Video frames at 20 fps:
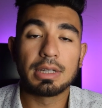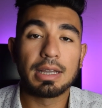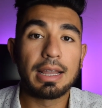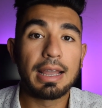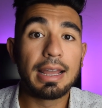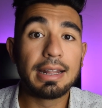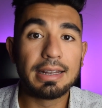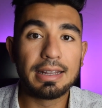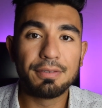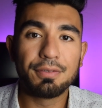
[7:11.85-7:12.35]

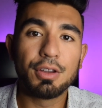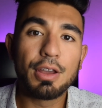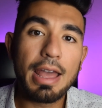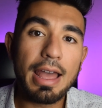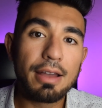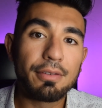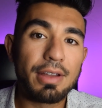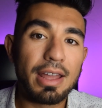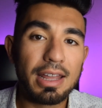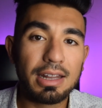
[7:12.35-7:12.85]
And if you
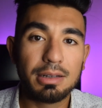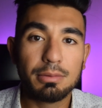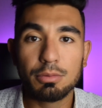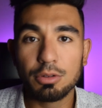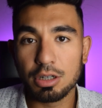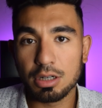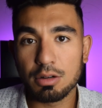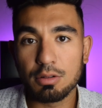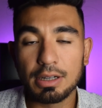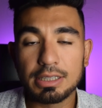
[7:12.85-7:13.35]
have any
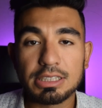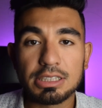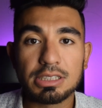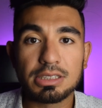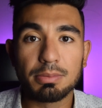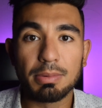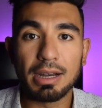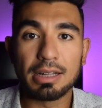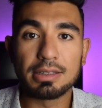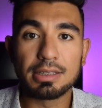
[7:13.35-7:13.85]
more questions
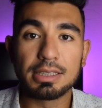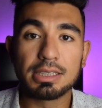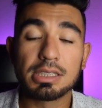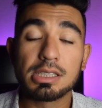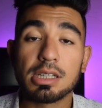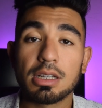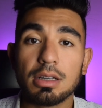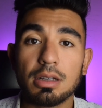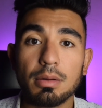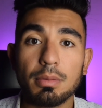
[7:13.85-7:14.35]
about
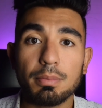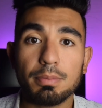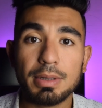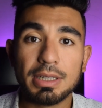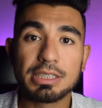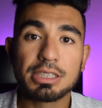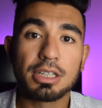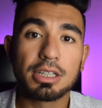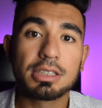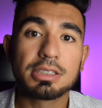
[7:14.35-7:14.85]
this, be
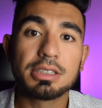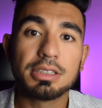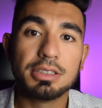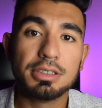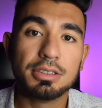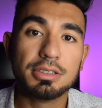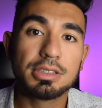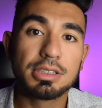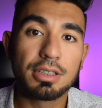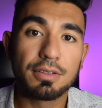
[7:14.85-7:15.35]
sure to
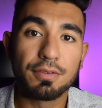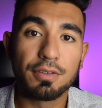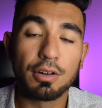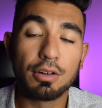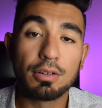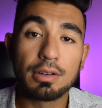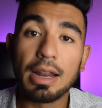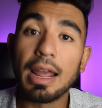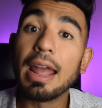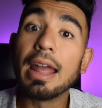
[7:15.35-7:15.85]
use your
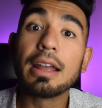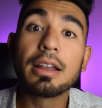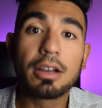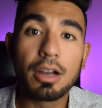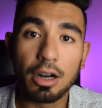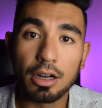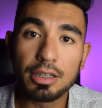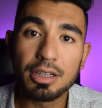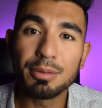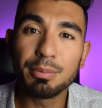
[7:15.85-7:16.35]
phone and
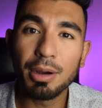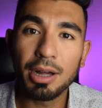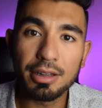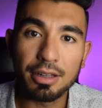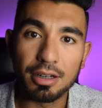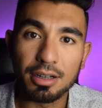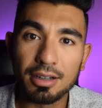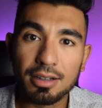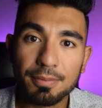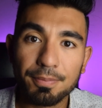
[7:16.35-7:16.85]
call your
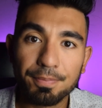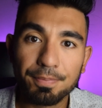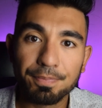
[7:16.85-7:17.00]
mother.